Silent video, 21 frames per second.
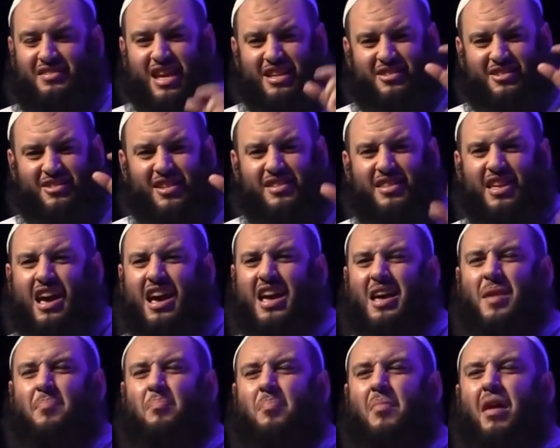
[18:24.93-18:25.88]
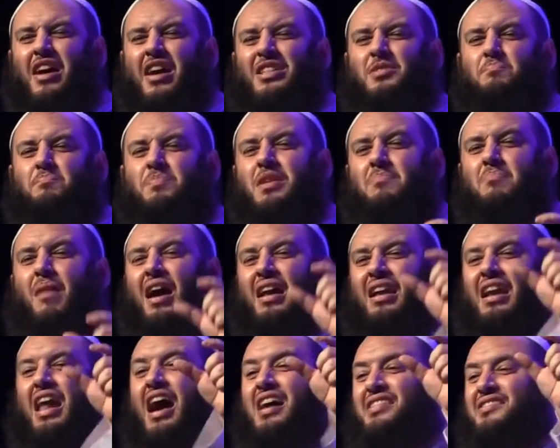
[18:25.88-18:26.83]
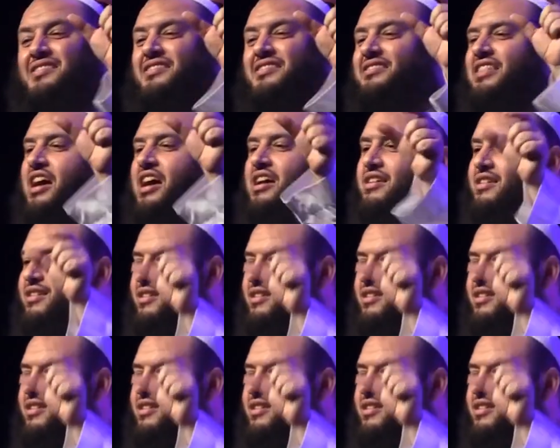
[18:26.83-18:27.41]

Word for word: that today might be my last day?